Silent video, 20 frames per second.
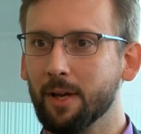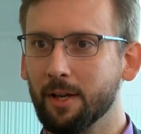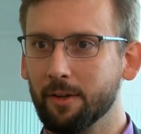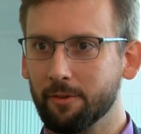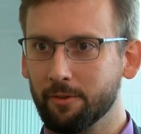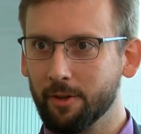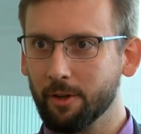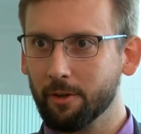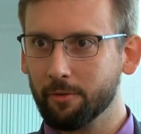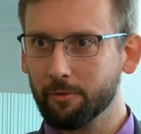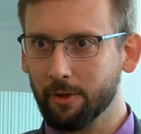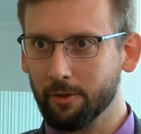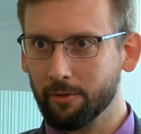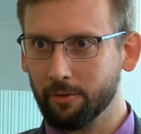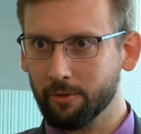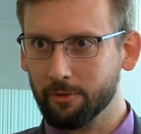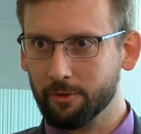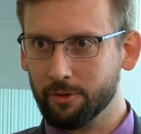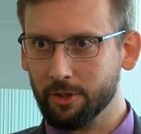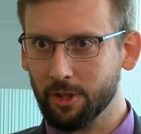by itself
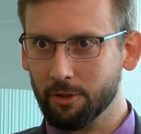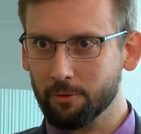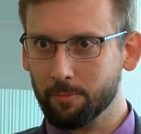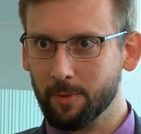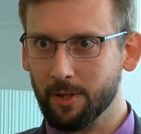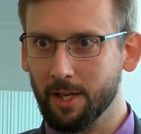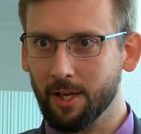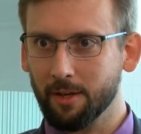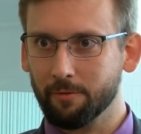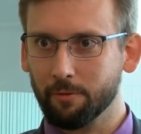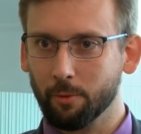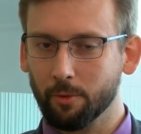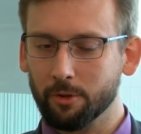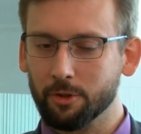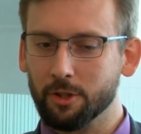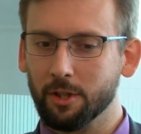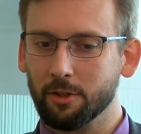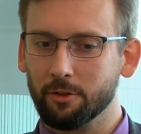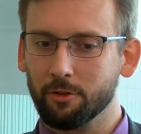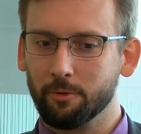doesn't change behavior. What
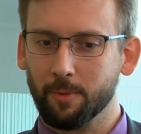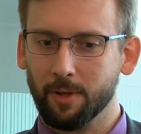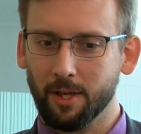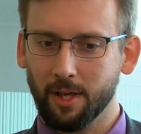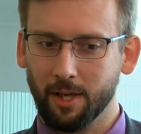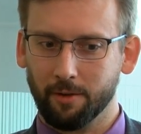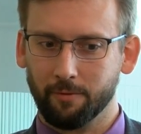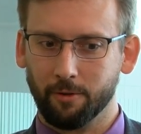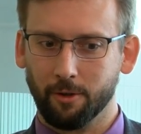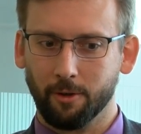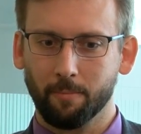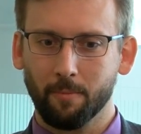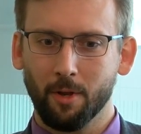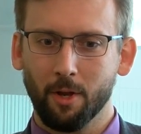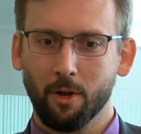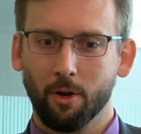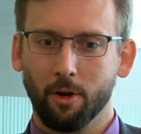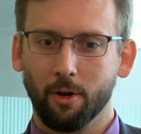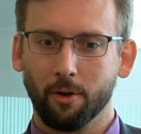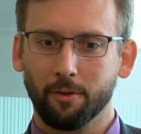changes behavior
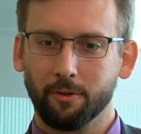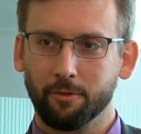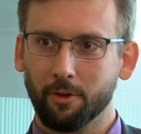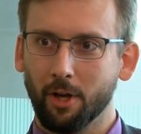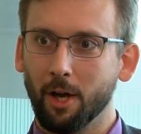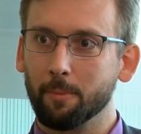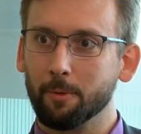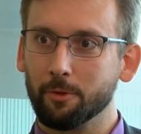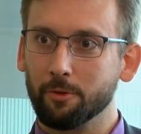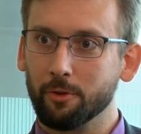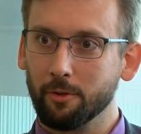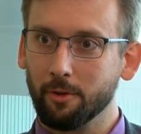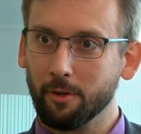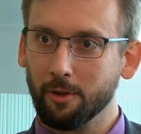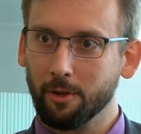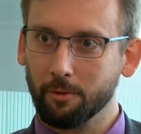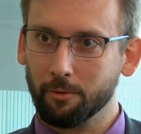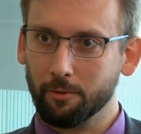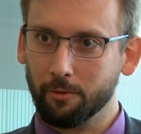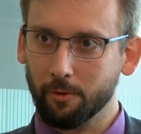are these
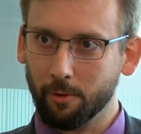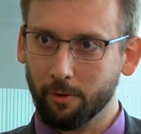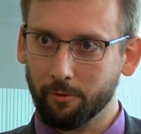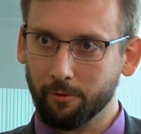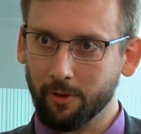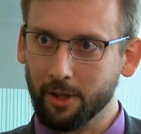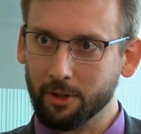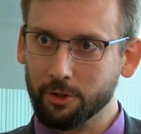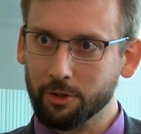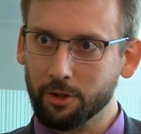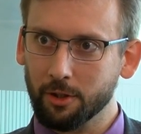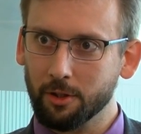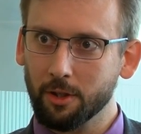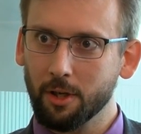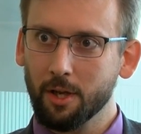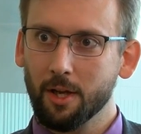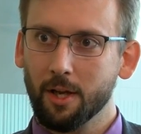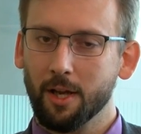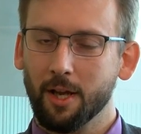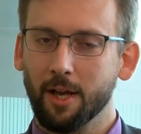opportunities for reflection
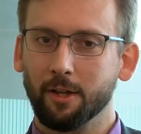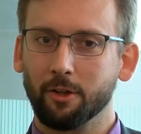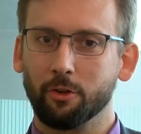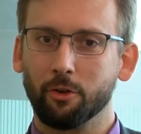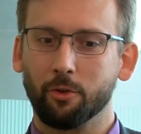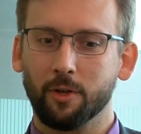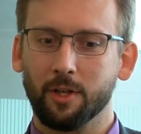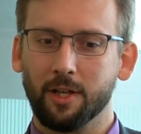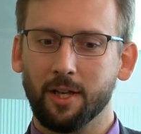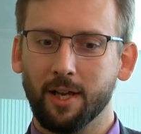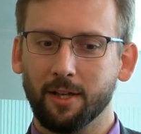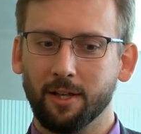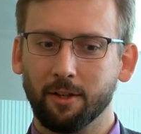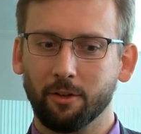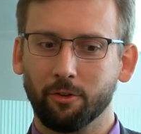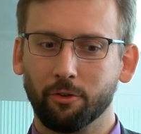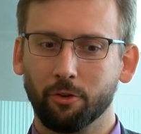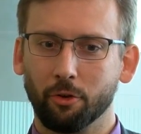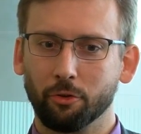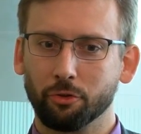and
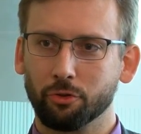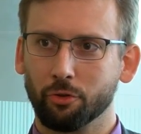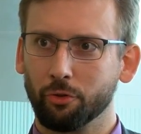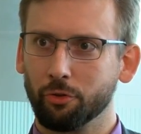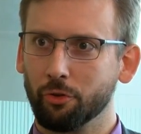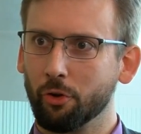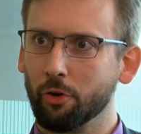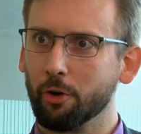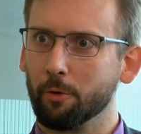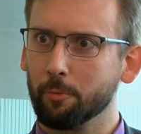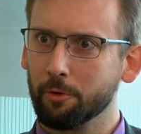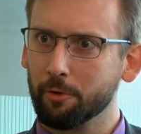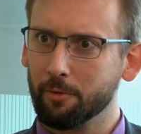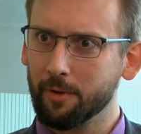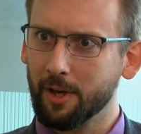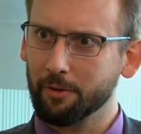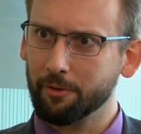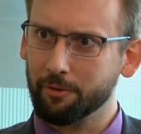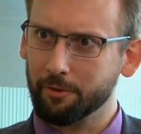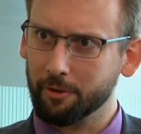creating social norms
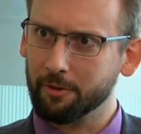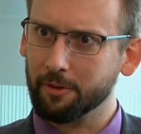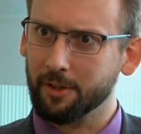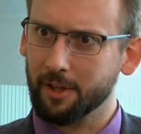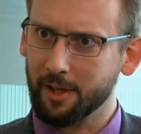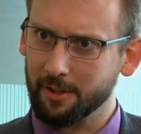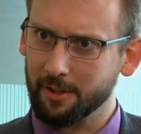around certain